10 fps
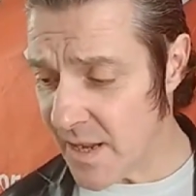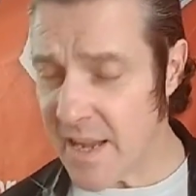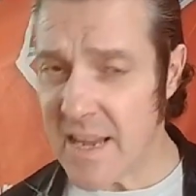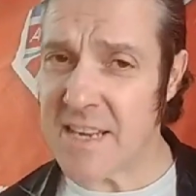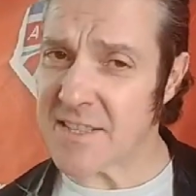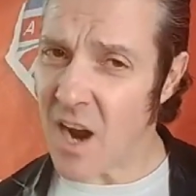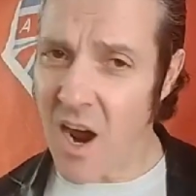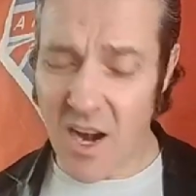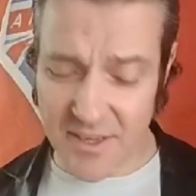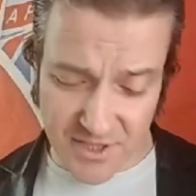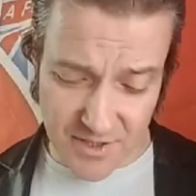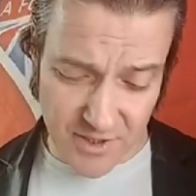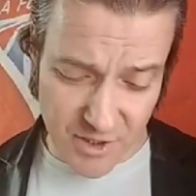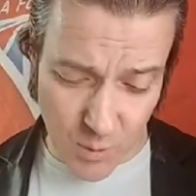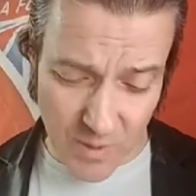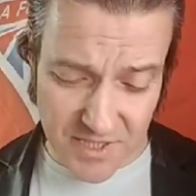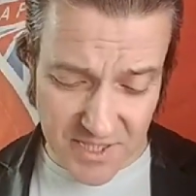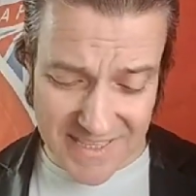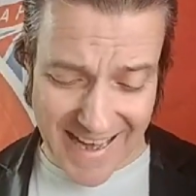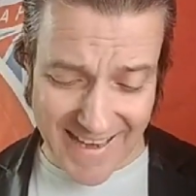It's hard to
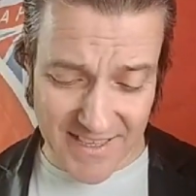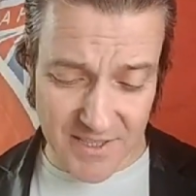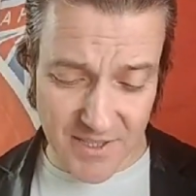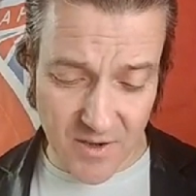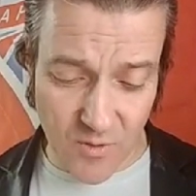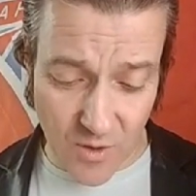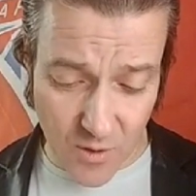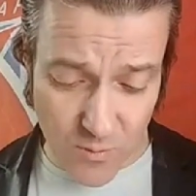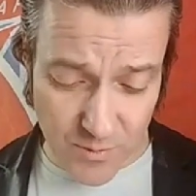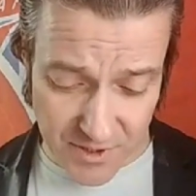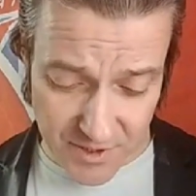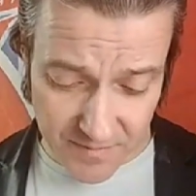understand those